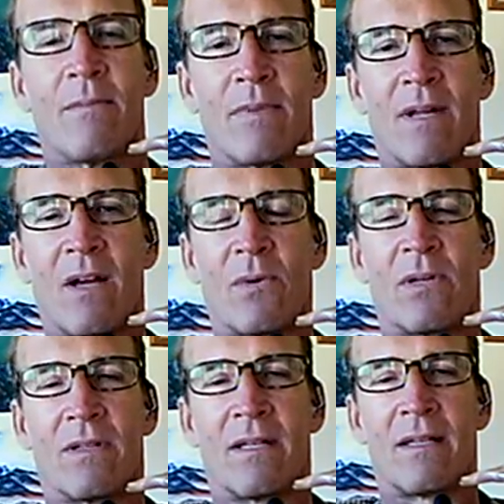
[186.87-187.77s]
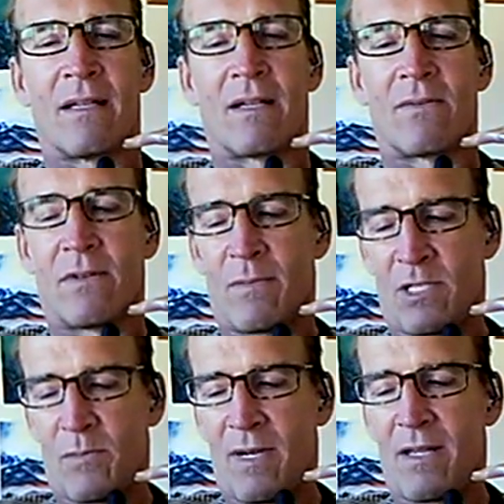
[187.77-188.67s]
But I wheeled in there with my
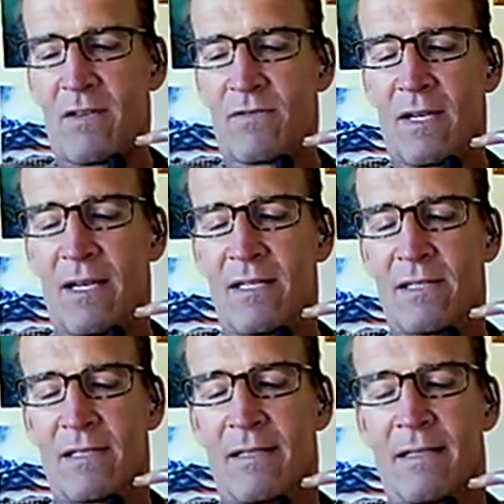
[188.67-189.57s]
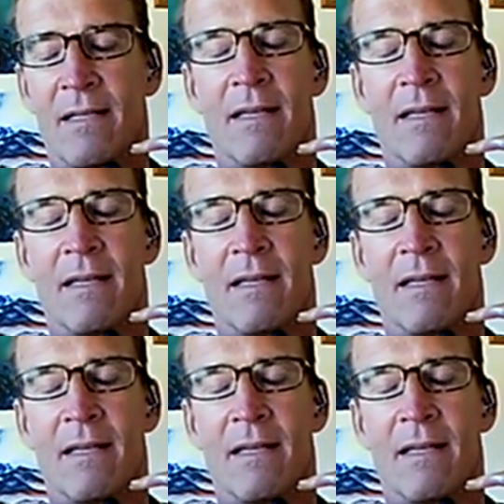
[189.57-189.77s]
smiley face, and